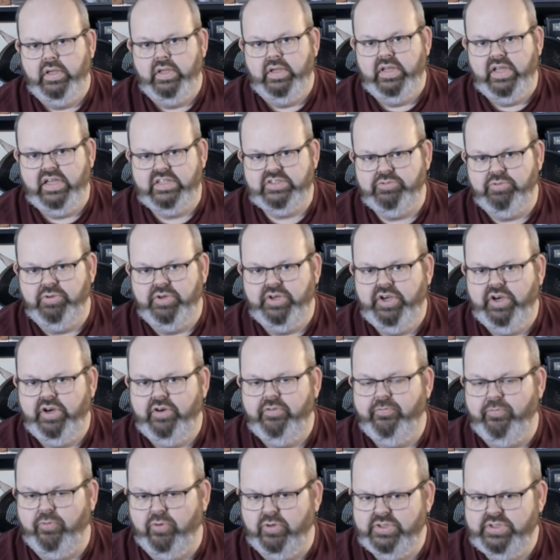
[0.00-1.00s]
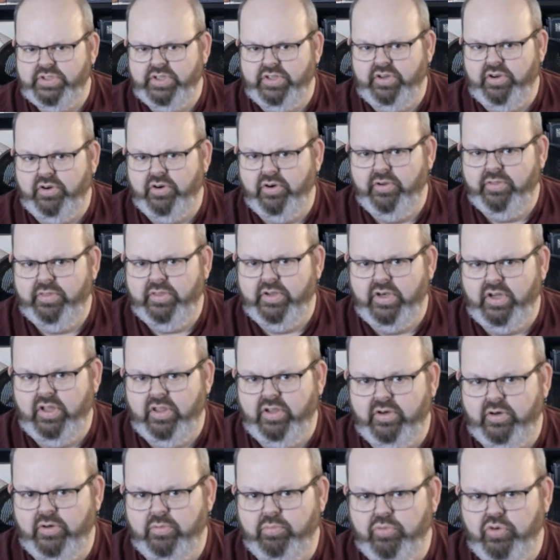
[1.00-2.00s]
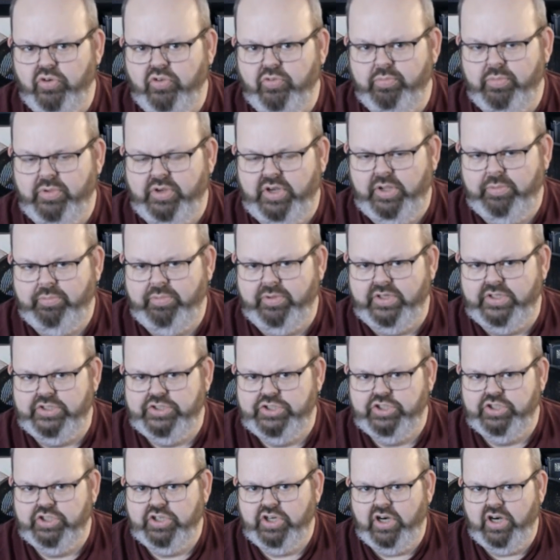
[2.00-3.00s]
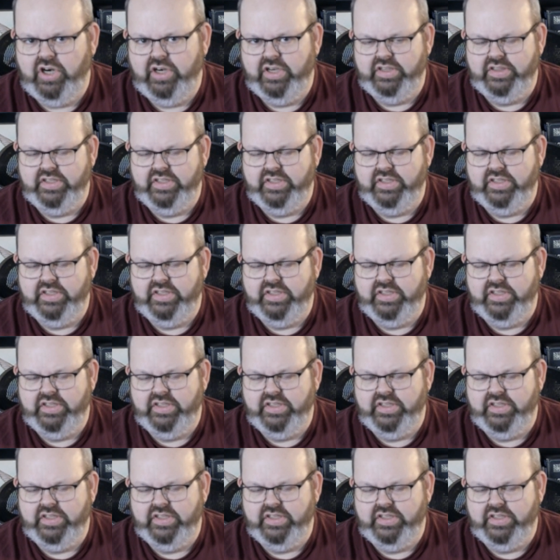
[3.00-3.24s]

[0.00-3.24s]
Next one here, Force of the Earth, another move manipulation card.